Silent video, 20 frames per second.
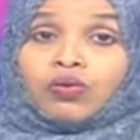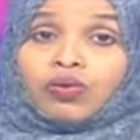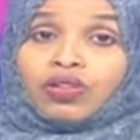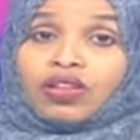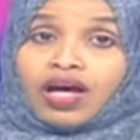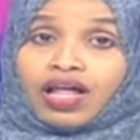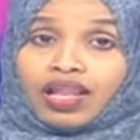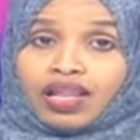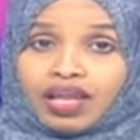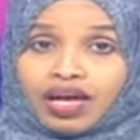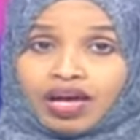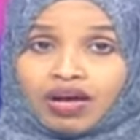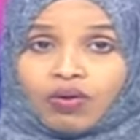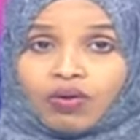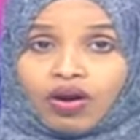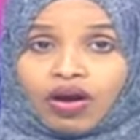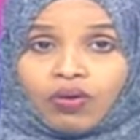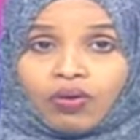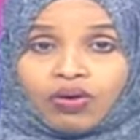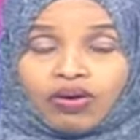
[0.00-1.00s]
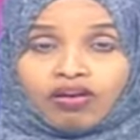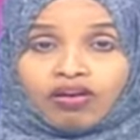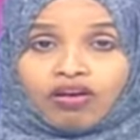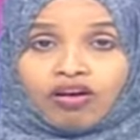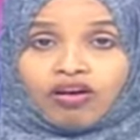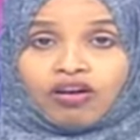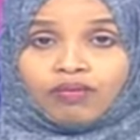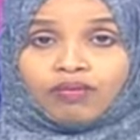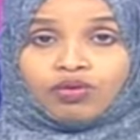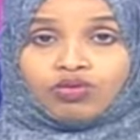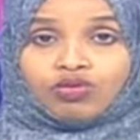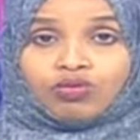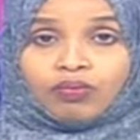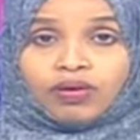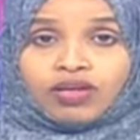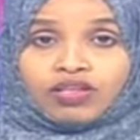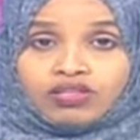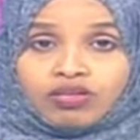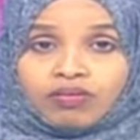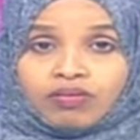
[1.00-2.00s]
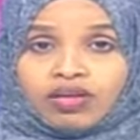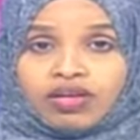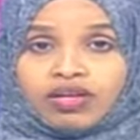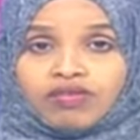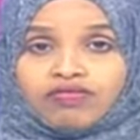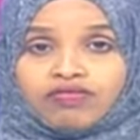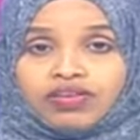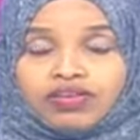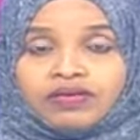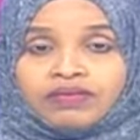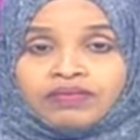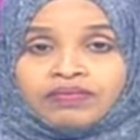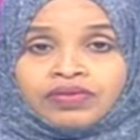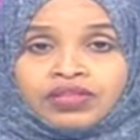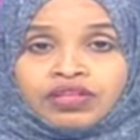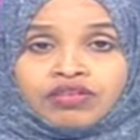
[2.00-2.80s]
will allow our economy to better benefit